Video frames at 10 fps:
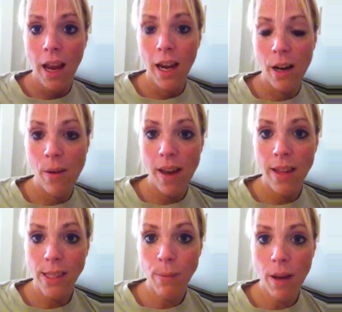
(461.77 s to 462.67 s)
anyway,
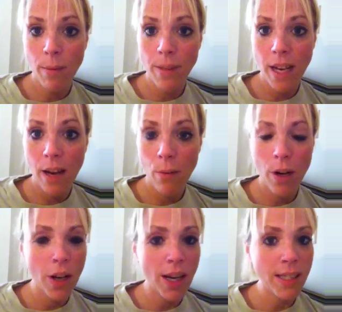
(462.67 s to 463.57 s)
that's my update.
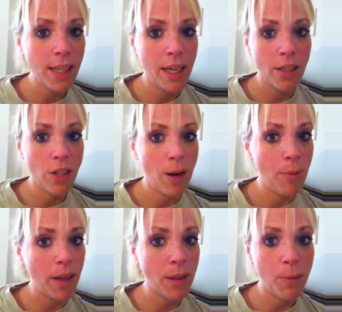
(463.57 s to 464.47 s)
What do you guys think? Should I
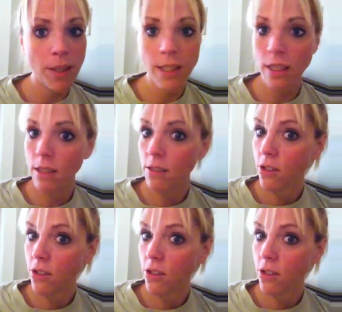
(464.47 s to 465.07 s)
make the pizza?